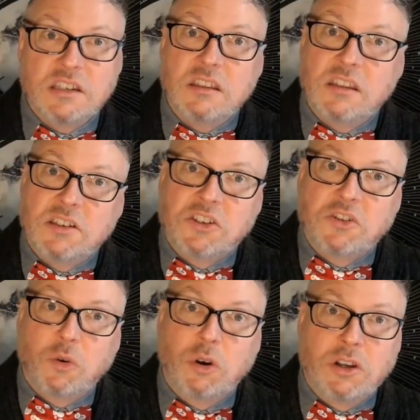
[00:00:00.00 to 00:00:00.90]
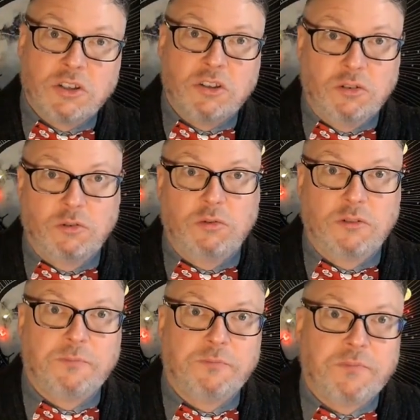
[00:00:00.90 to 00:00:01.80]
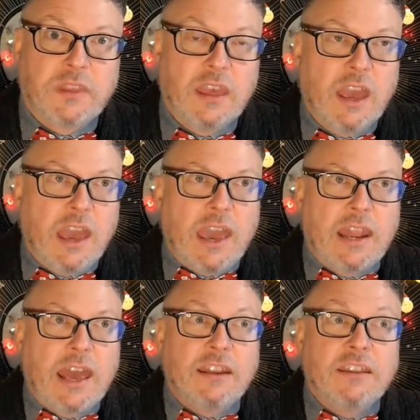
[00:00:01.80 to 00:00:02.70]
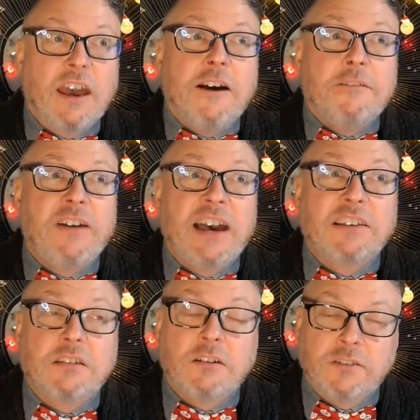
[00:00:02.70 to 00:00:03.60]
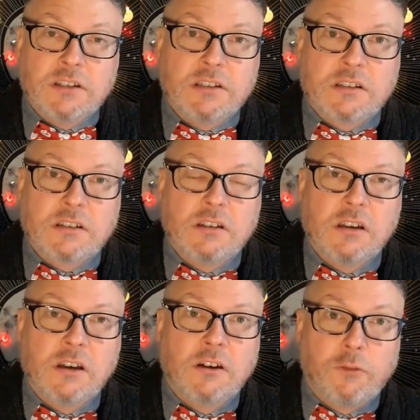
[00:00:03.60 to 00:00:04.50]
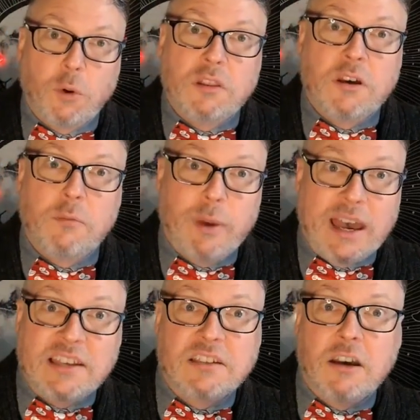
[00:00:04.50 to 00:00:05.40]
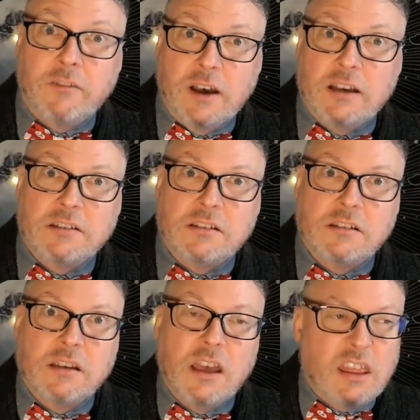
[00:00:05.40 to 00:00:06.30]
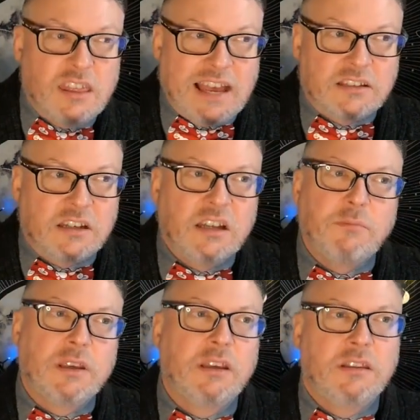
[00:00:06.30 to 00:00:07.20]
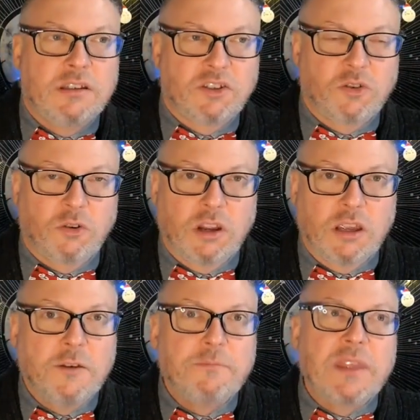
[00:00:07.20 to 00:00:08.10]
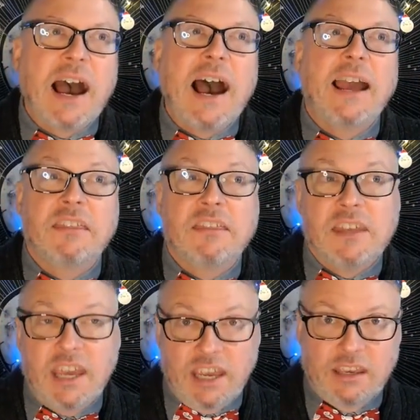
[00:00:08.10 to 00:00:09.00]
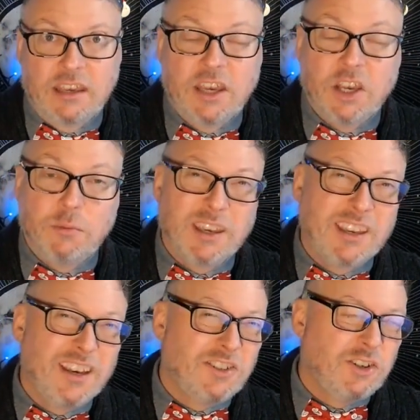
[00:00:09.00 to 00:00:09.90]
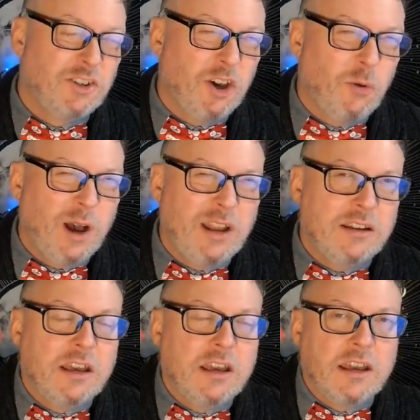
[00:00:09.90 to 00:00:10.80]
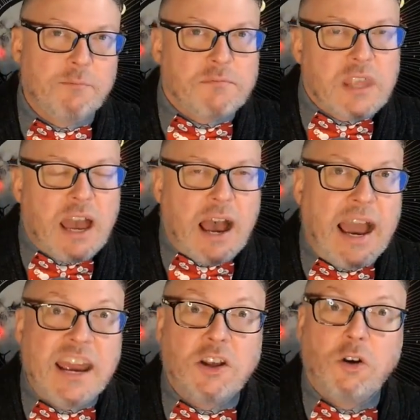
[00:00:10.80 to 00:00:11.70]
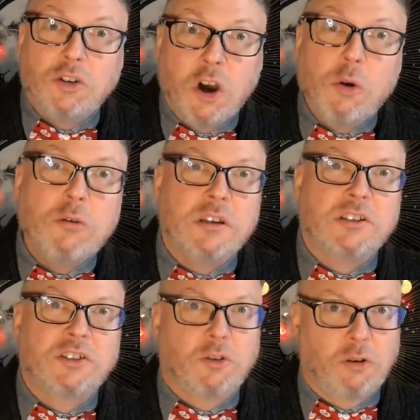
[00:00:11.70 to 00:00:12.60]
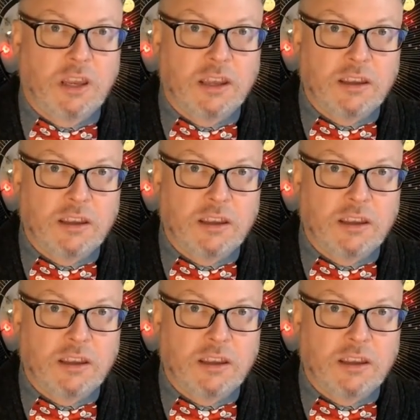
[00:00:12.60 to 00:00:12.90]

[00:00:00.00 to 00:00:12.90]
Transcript: in this story too. And Festivus, for the best of us, that's going to be in this story, I think. Because you know what? I don't know this story.